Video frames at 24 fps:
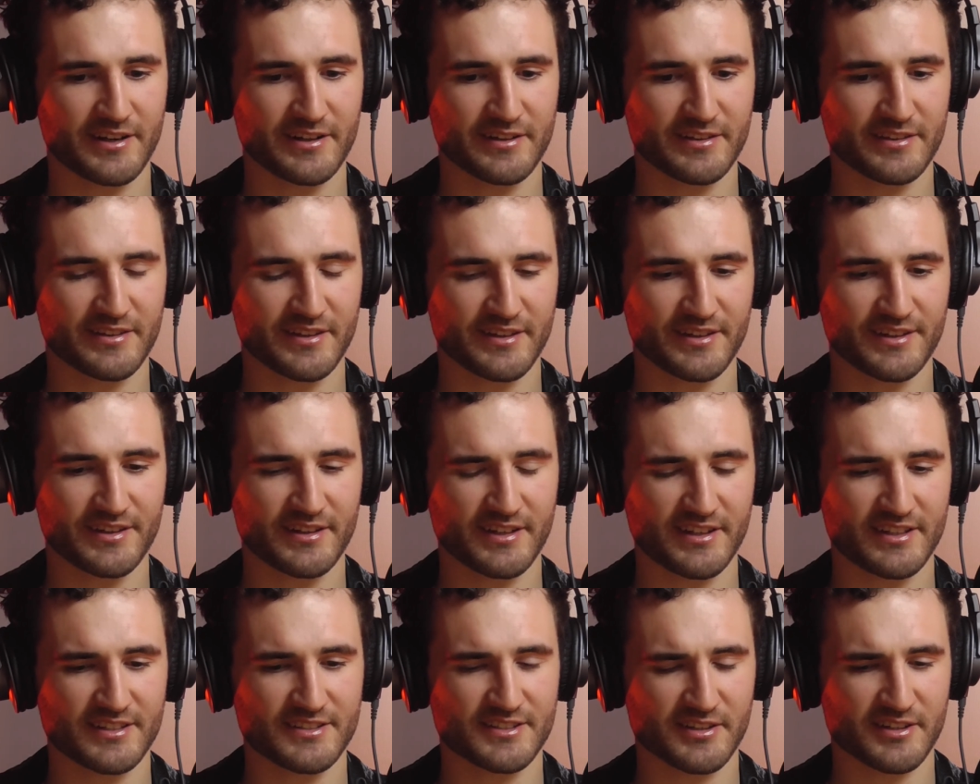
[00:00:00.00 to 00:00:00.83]
I don't think you
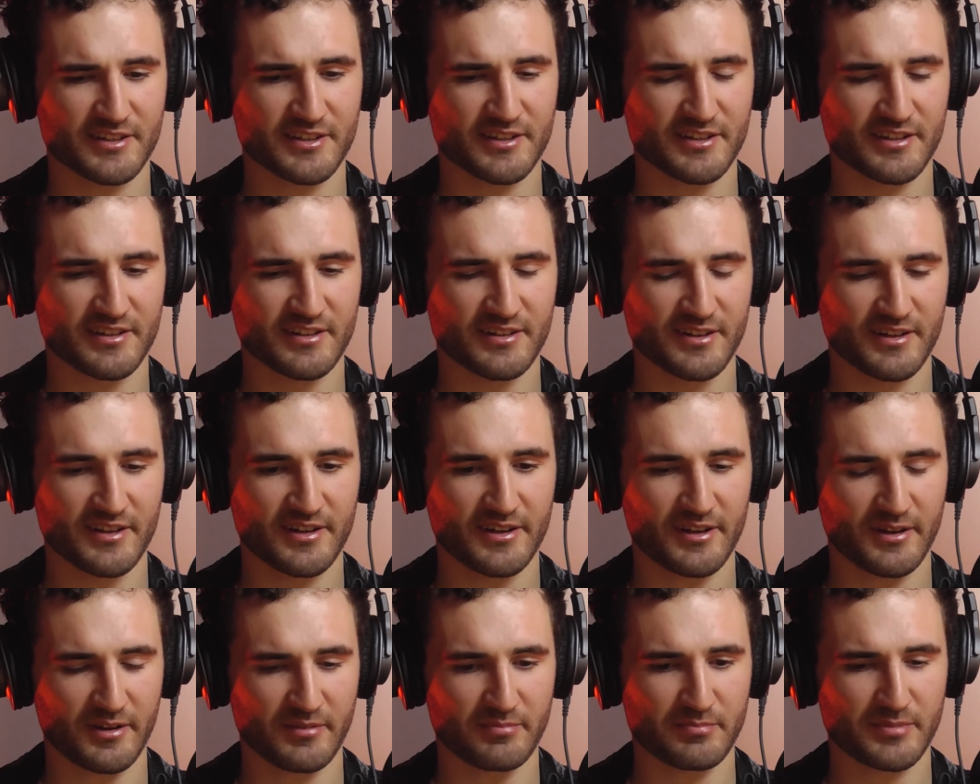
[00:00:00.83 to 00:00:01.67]
need to
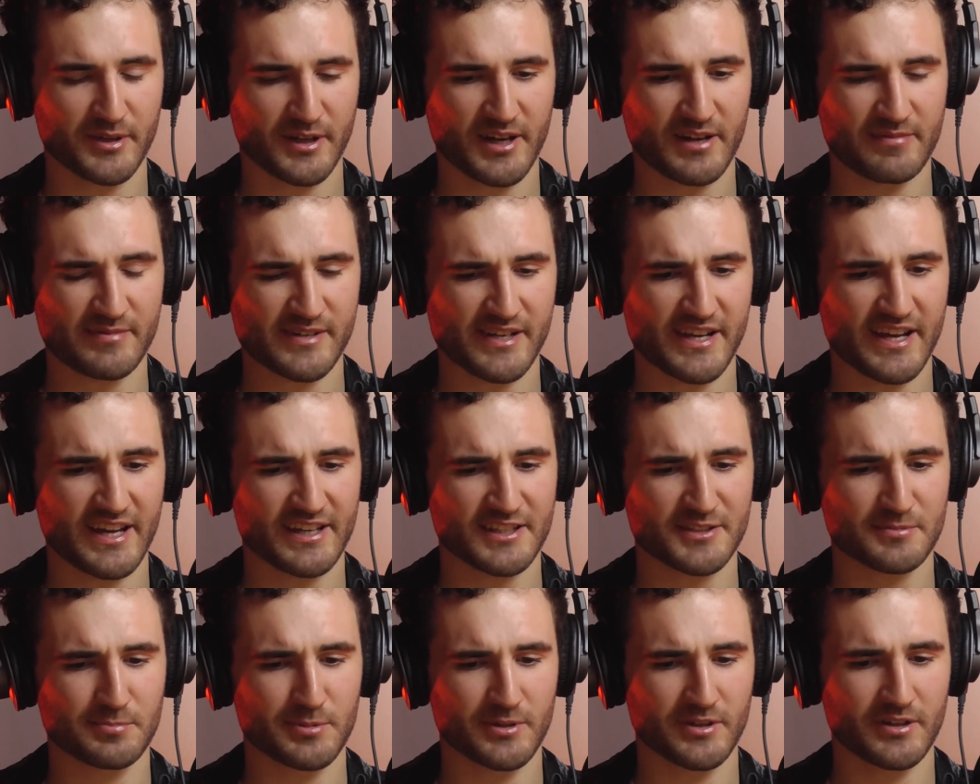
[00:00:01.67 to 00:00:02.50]
become an
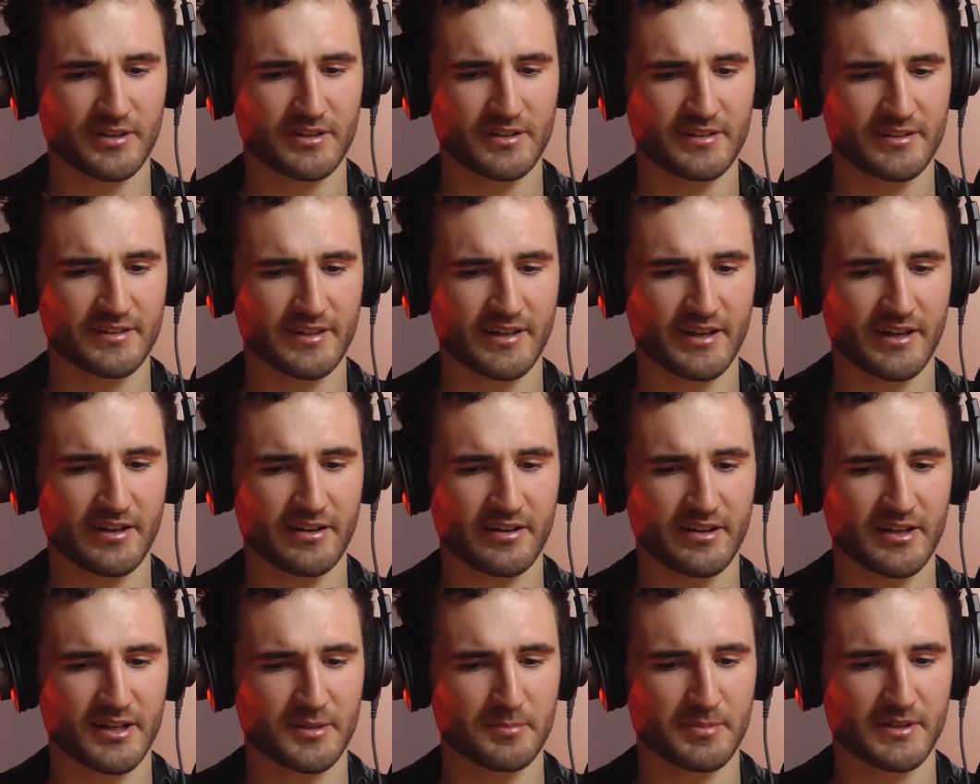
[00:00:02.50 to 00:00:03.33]
expert in the
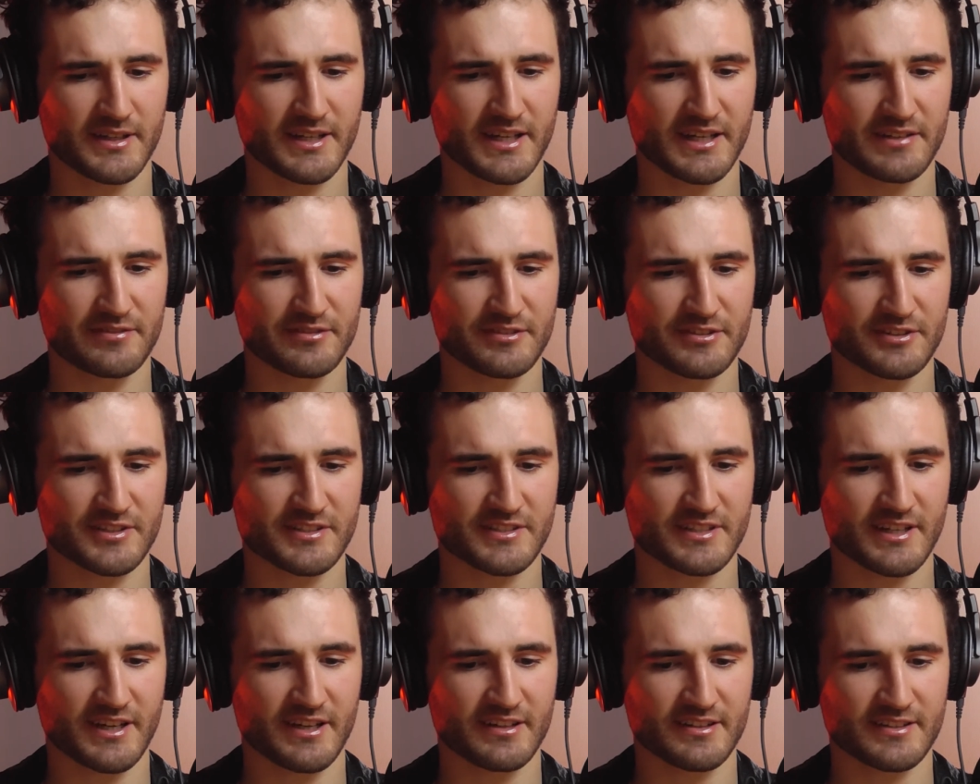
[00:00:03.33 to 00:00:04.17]
area, but even
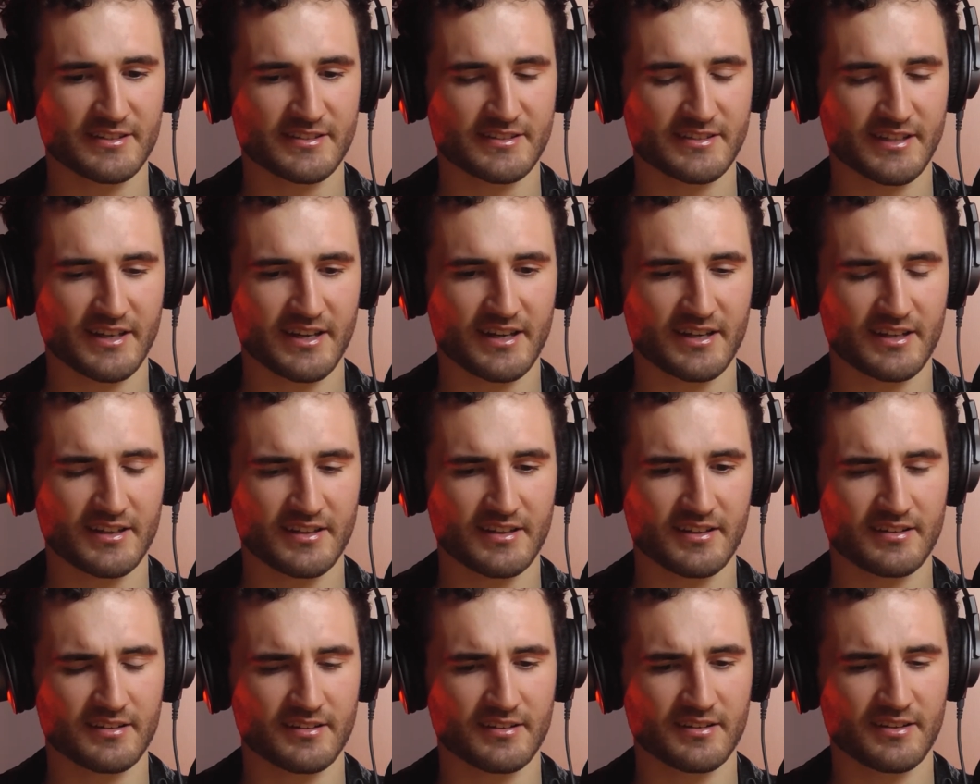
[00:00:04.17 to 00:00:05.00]
just
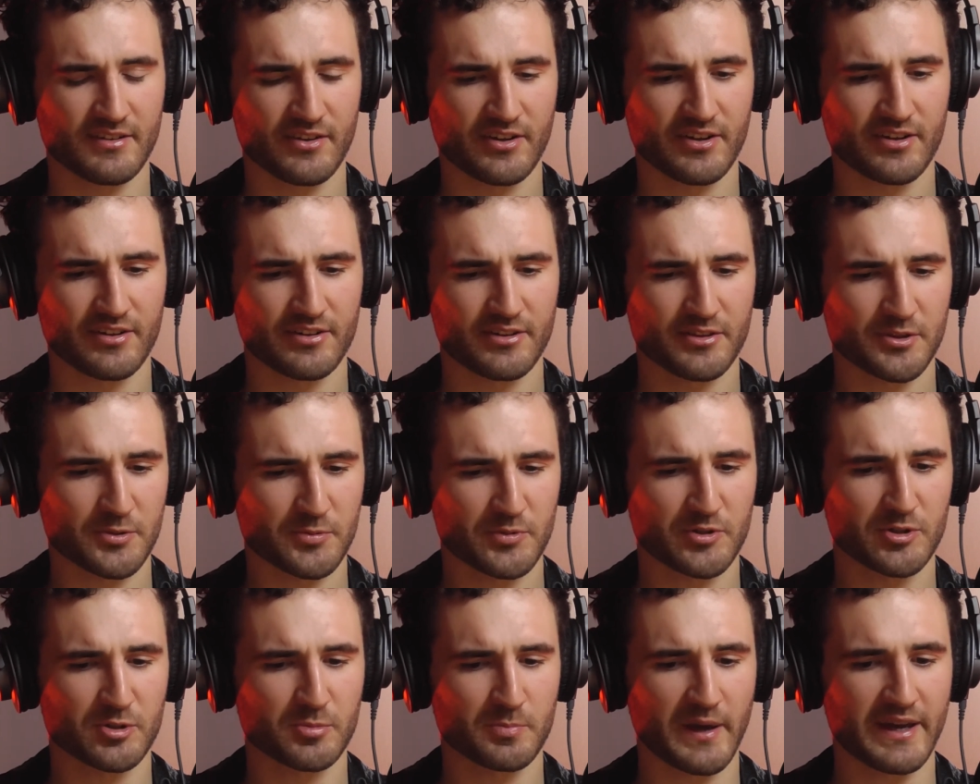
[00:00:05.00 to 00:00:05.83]
understanding the
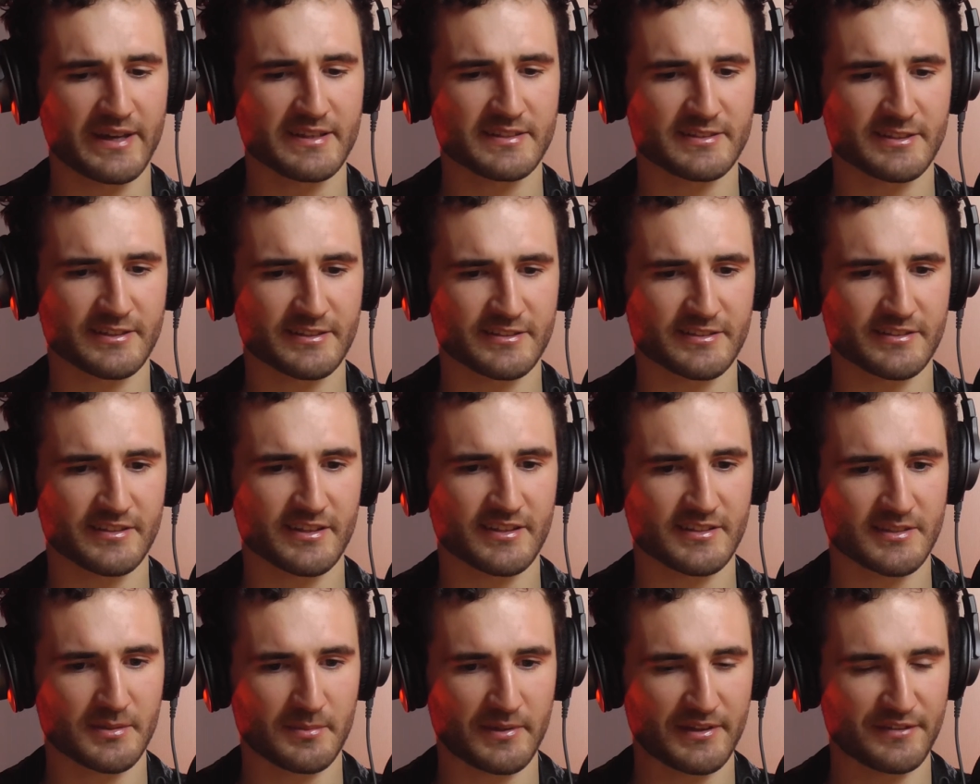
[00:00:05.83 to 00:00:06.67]
real basics, that
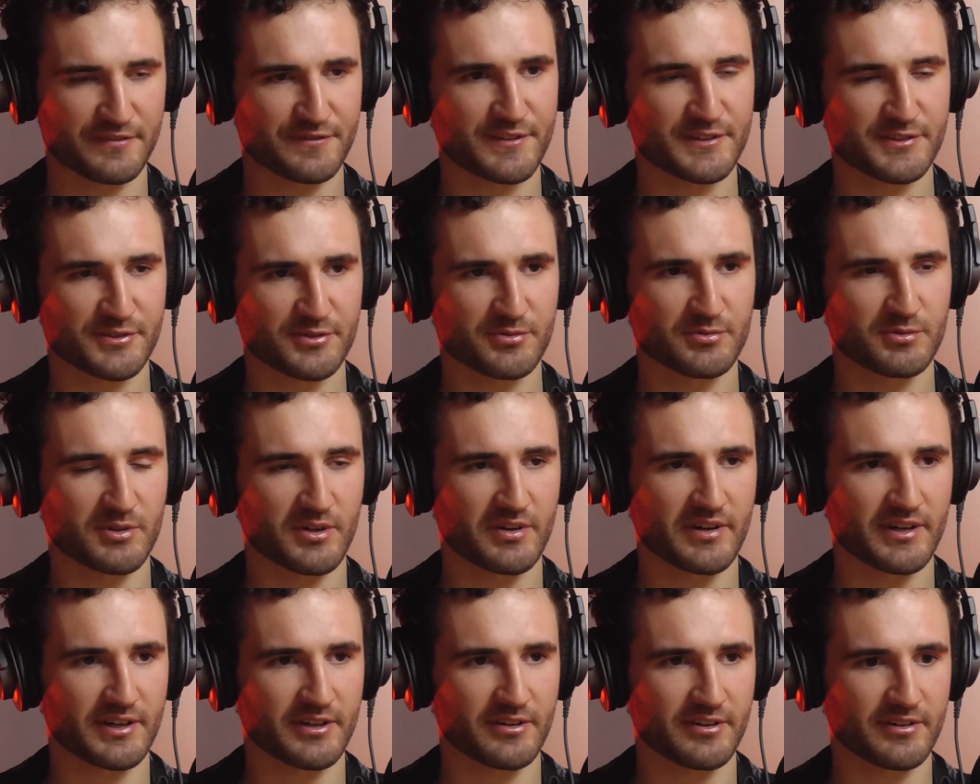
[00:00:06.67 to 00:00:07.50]
there's something physical
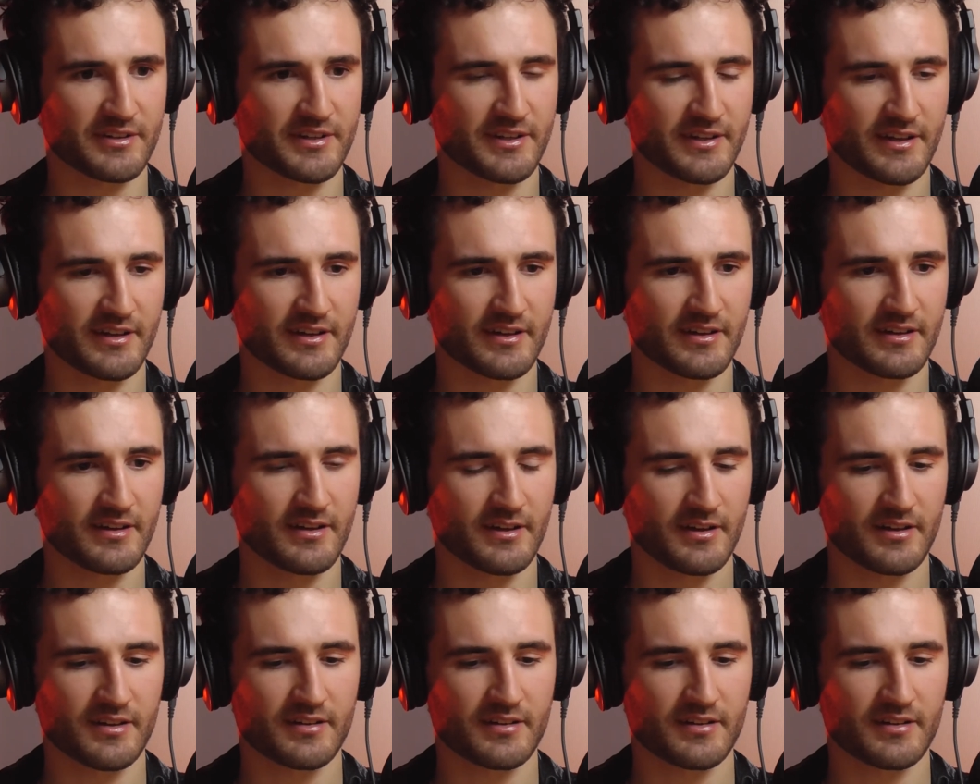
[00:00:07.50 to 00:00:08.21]
going on here,